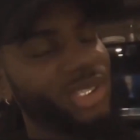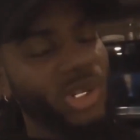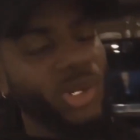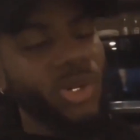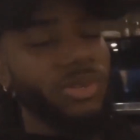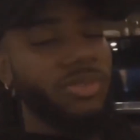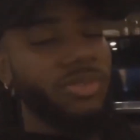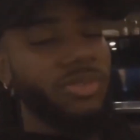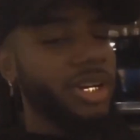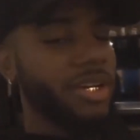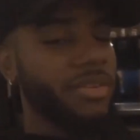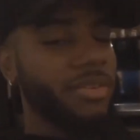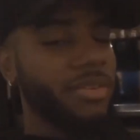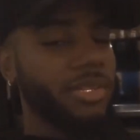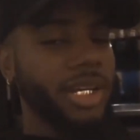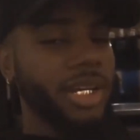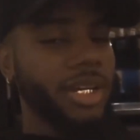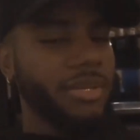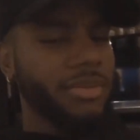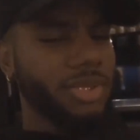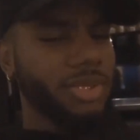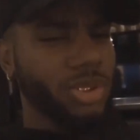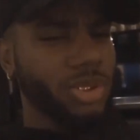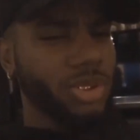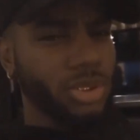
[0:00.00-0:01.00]
I used to go over every
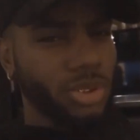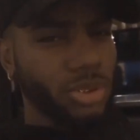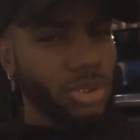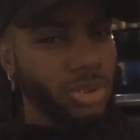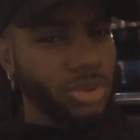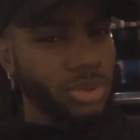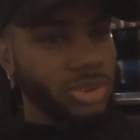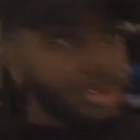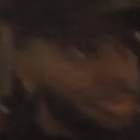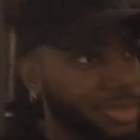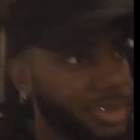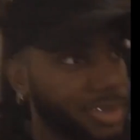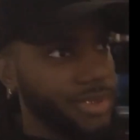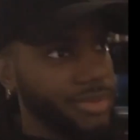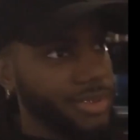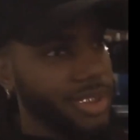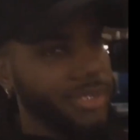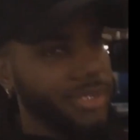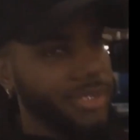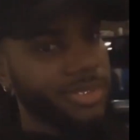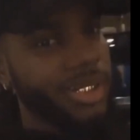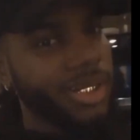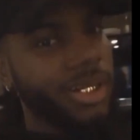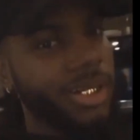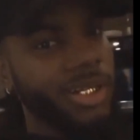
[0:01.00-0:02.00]
day after school.
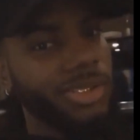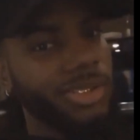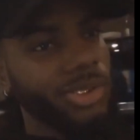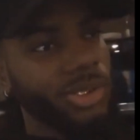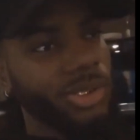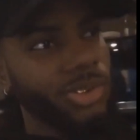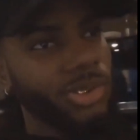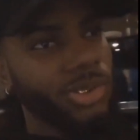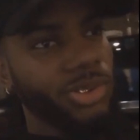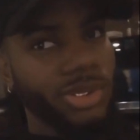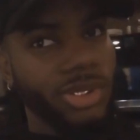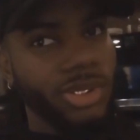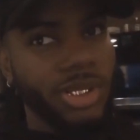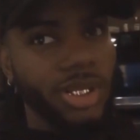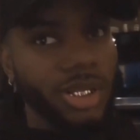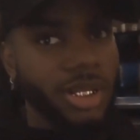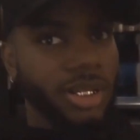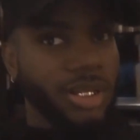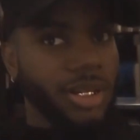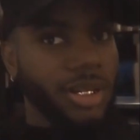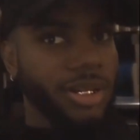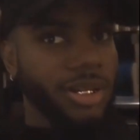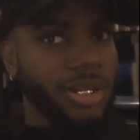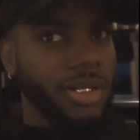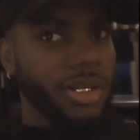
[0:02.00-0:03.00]
Sometimes I even cut school,
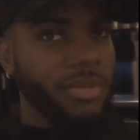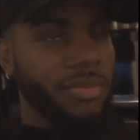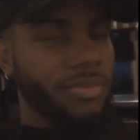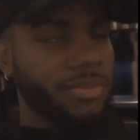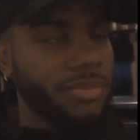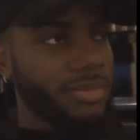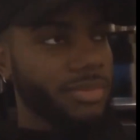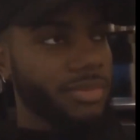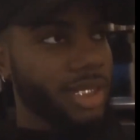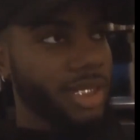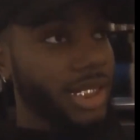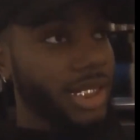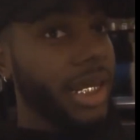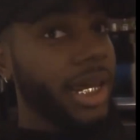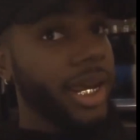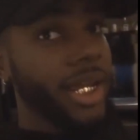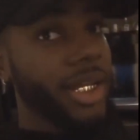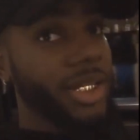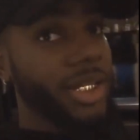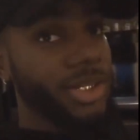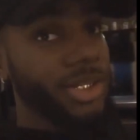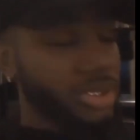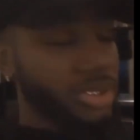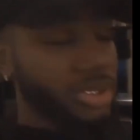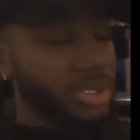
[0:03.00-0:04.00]
a lot